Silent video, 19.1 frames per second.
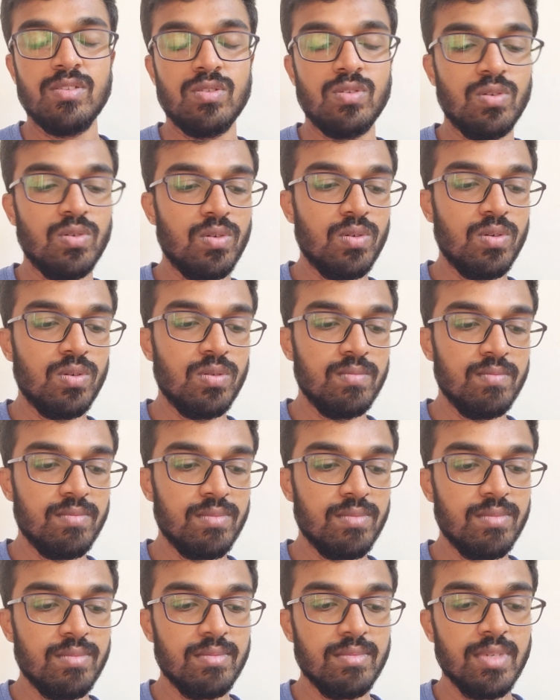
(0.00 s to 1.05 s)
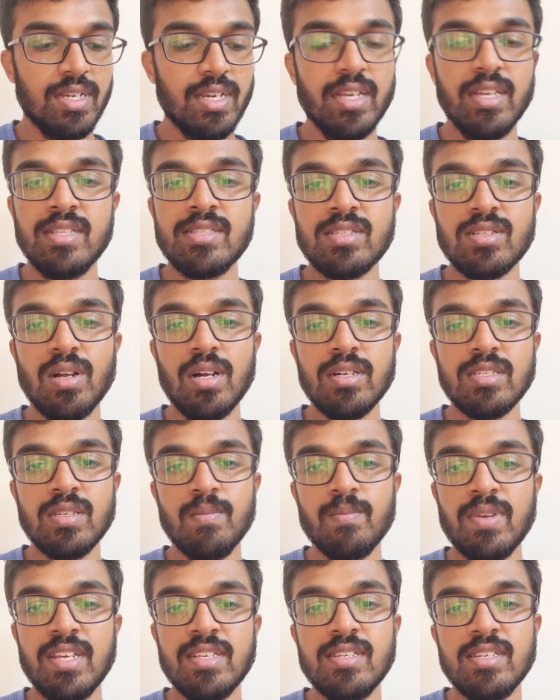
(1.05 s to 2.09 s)
So it's not
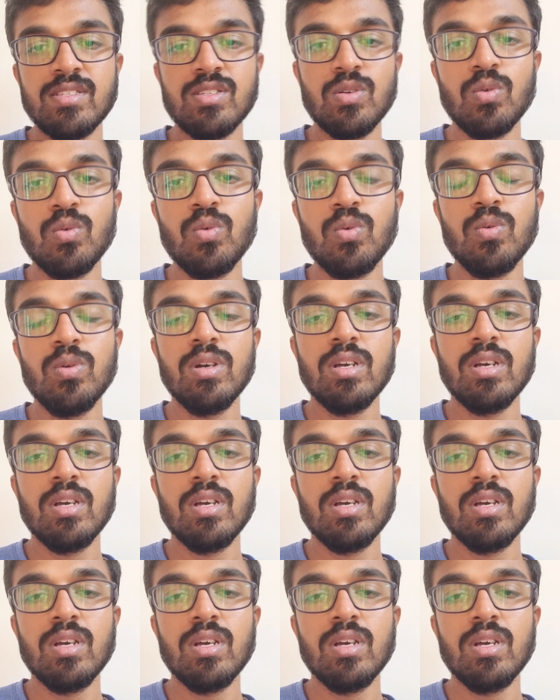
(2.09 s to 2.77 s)
simply just you